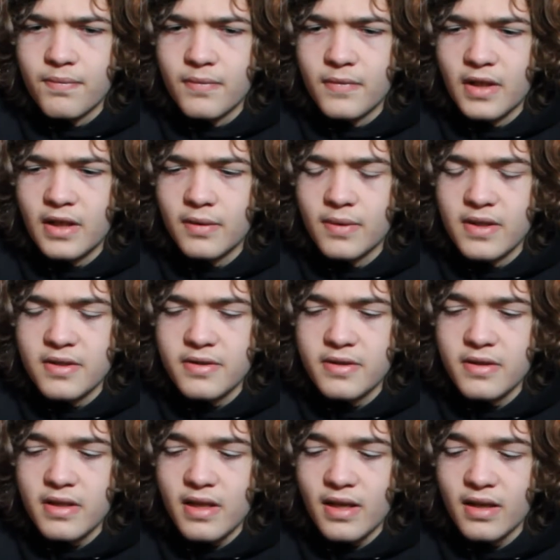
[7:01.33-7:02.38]
anyway, so
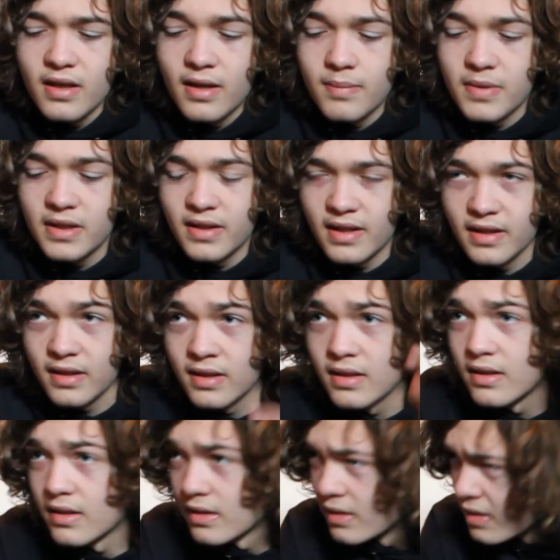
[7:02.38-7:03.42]
yeah, I mean, like,
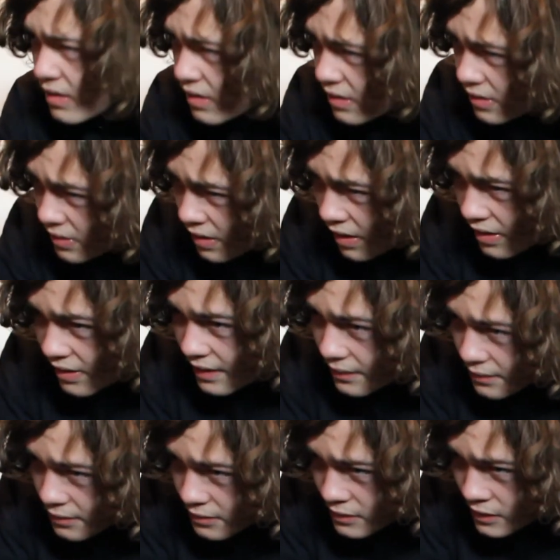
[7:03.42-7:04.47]
you kind of like
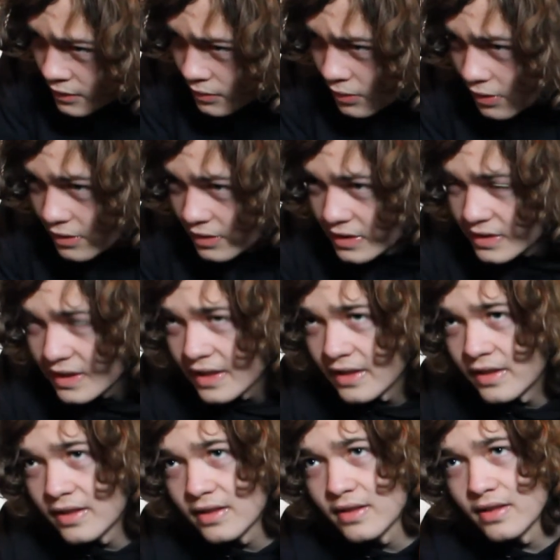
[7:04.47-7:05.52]
lose who you are, because
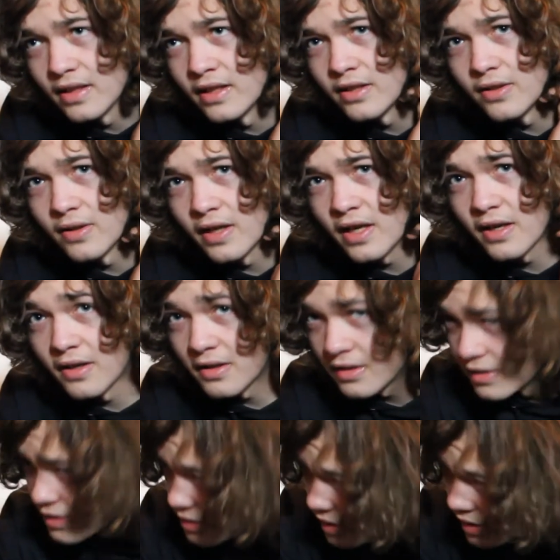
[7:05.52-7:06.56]
like in your hair,
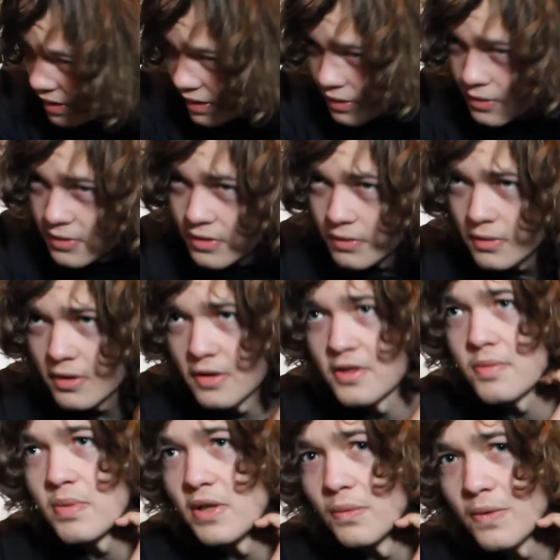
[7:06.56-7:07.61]
it's kind of like who you are.
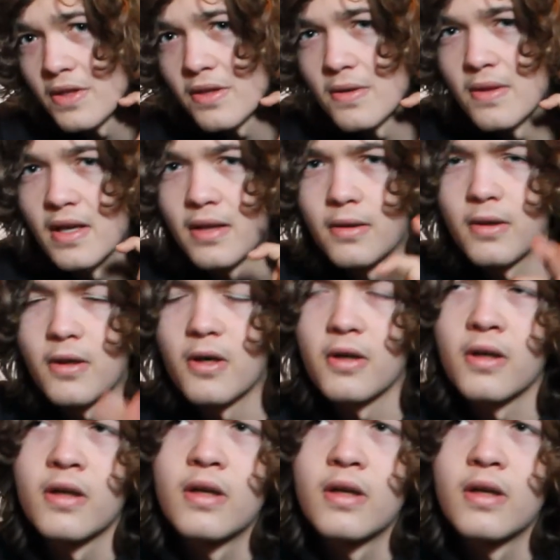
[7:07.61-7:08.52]
It's been with you that long,